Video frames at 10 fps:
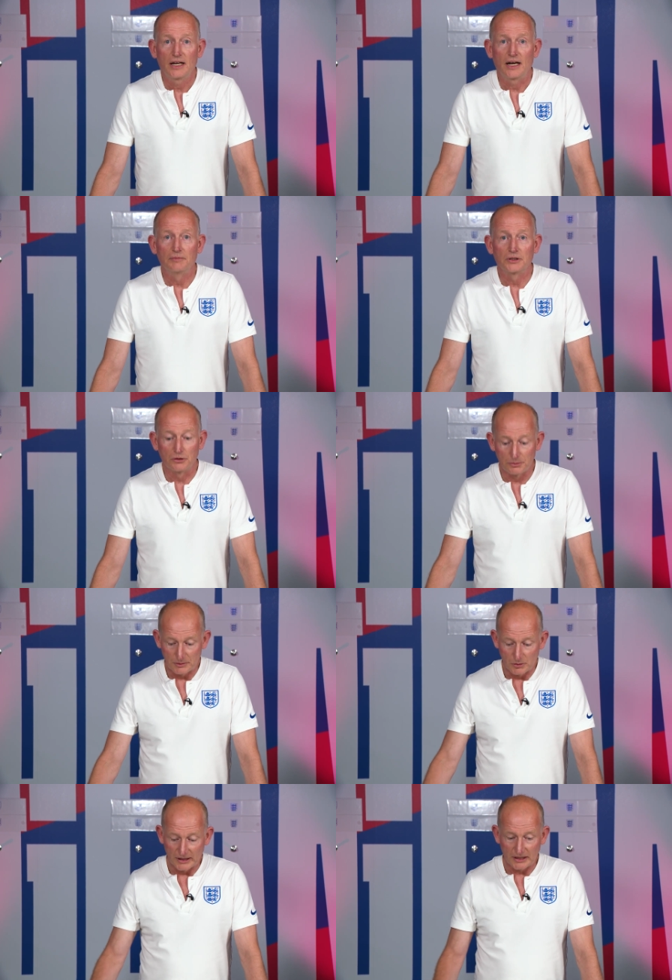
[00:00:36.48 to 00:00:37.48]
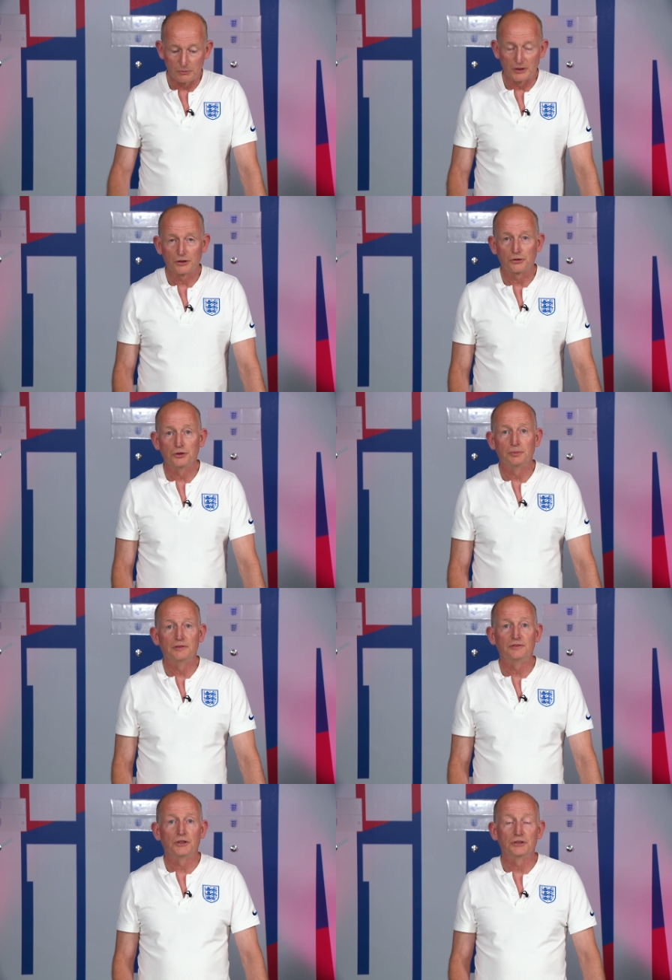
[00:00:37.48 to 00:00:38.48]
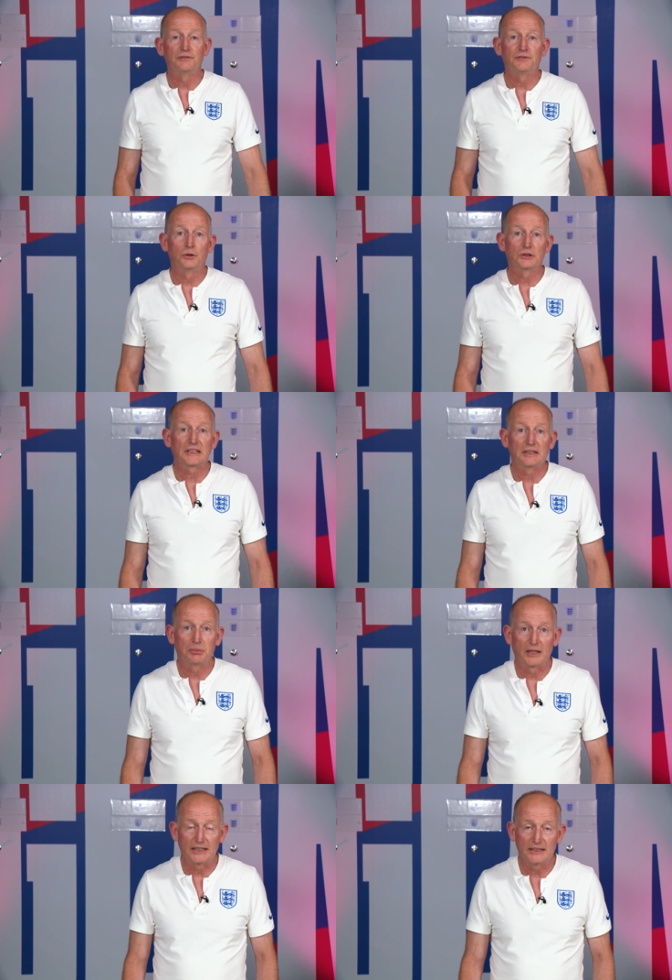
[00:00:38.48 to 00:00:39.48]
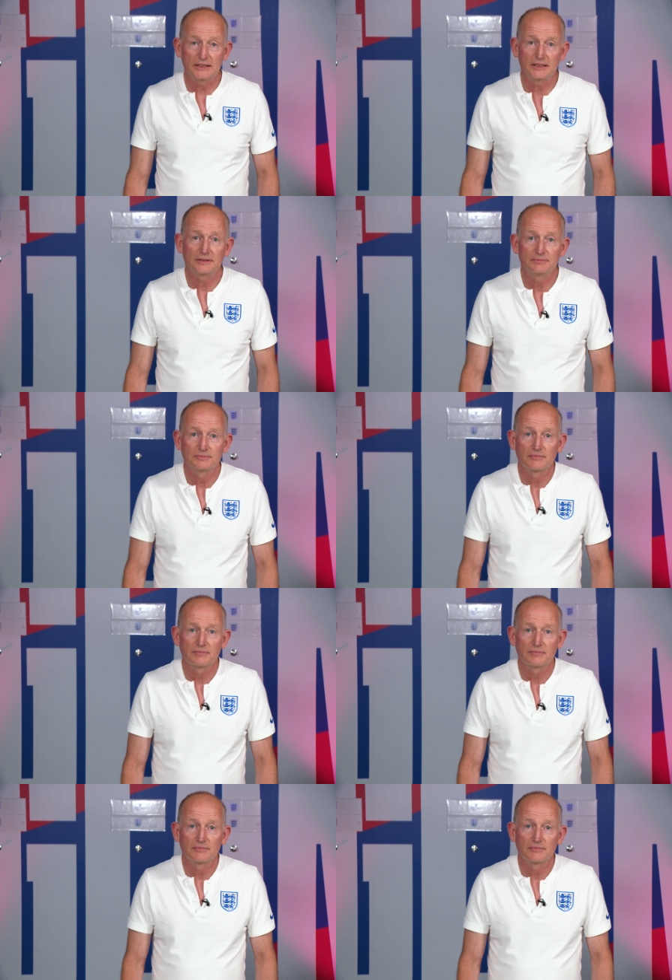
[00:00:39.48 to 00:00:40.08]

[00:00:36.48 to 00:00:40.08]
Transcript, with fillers: and we're going to be working with a group of under 14 players